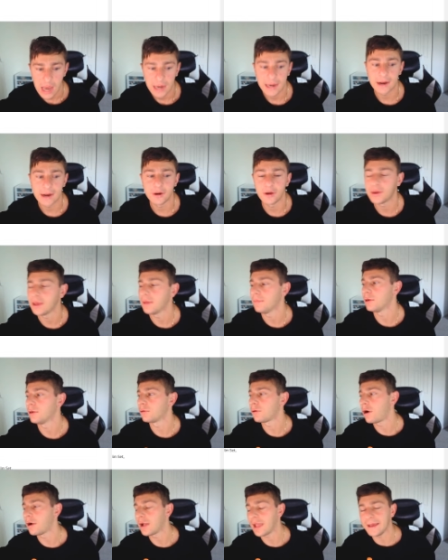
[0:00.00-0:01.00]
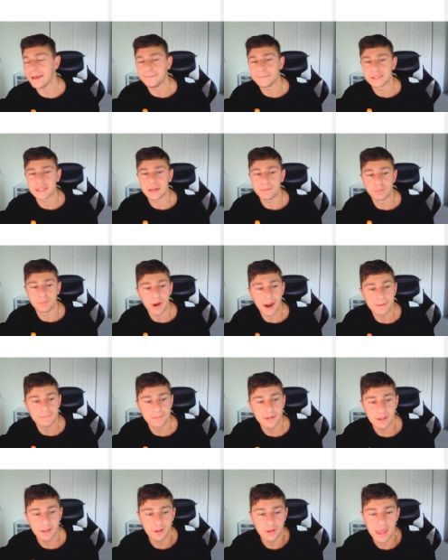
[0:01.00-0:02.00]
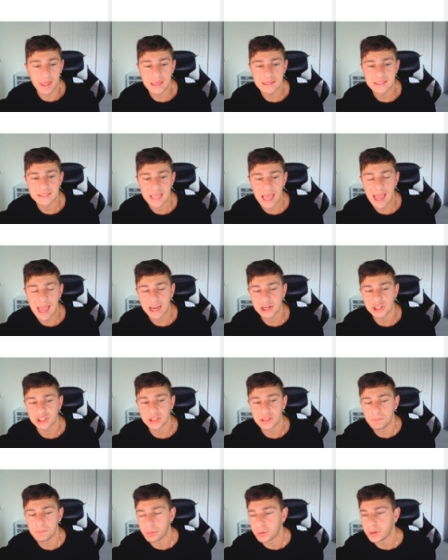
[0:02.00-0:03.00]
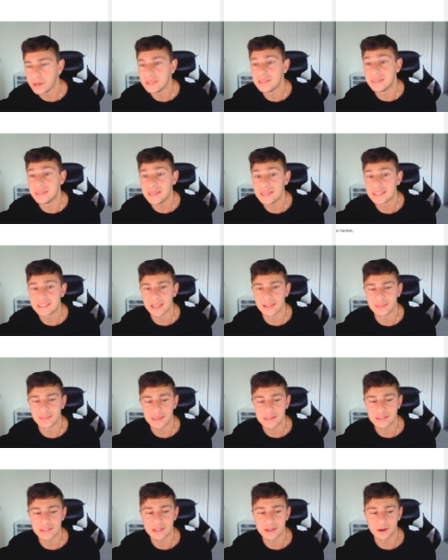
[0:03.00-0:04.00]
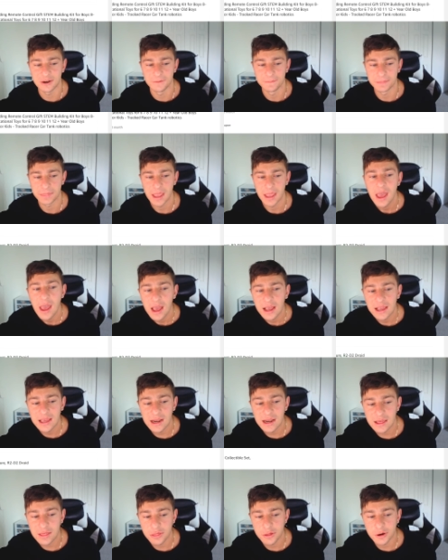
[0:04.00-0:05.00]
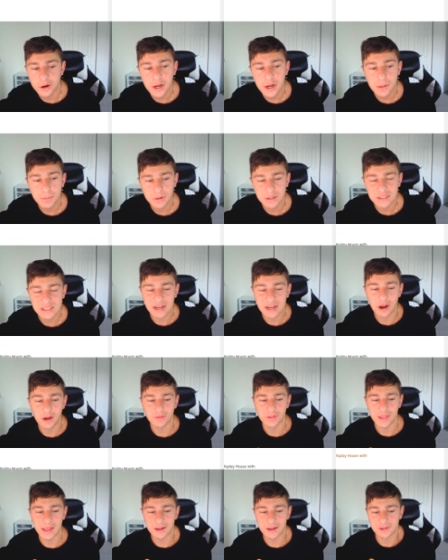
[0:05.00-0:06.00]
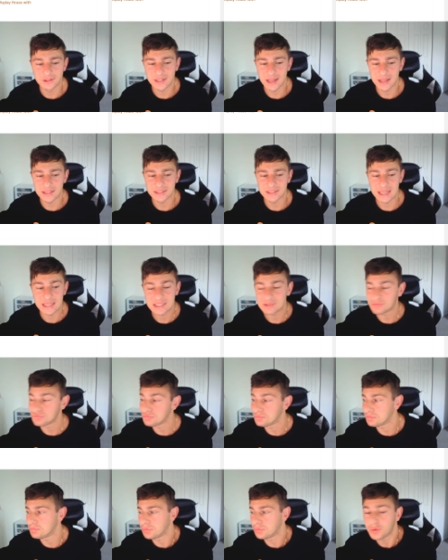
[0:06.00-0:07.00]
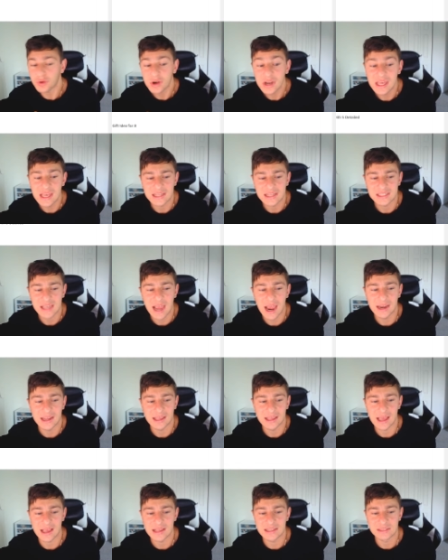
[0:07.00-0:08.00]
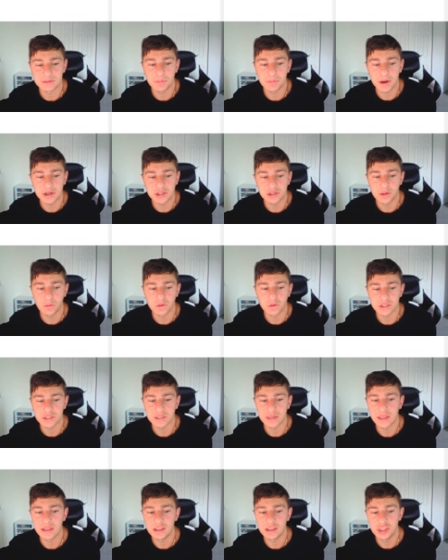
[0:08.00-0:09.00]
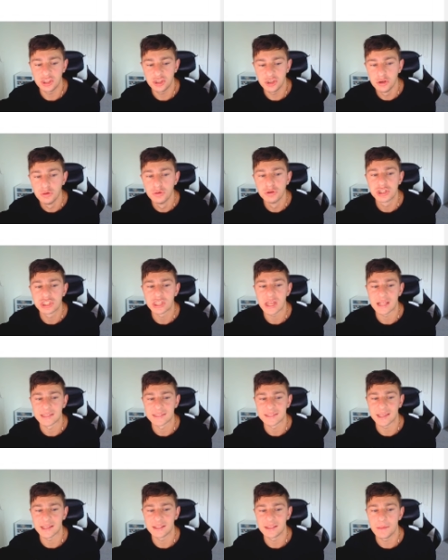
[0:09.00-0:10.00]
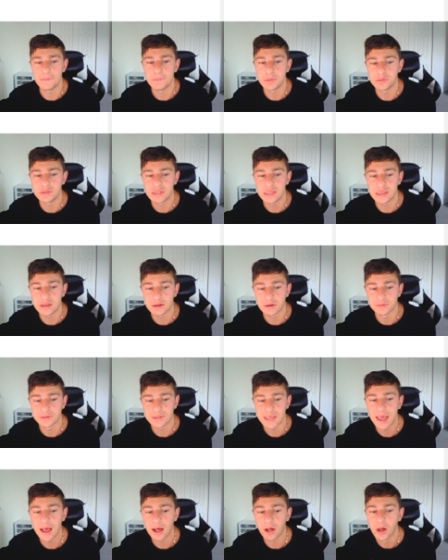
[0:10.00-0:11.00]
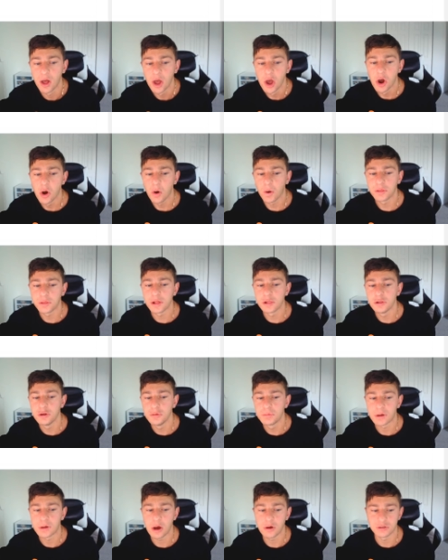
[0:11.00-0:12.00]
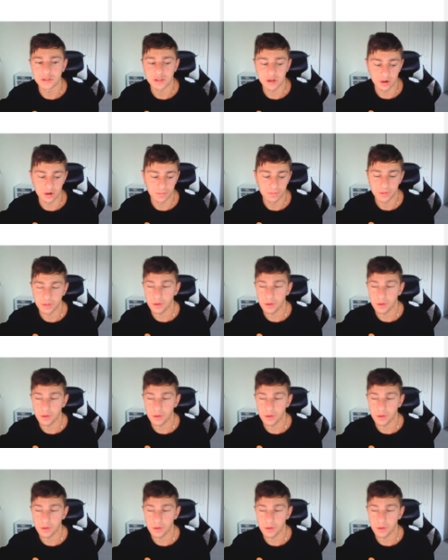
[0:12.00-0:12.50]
Now, don't get me wrong, Amazon Prime deal is actually pretty decent this year. Getting 30% off Lego sets is pretty exciting, especially we're seeing huge sets like the Boutique Hotel or the Loop Coaster.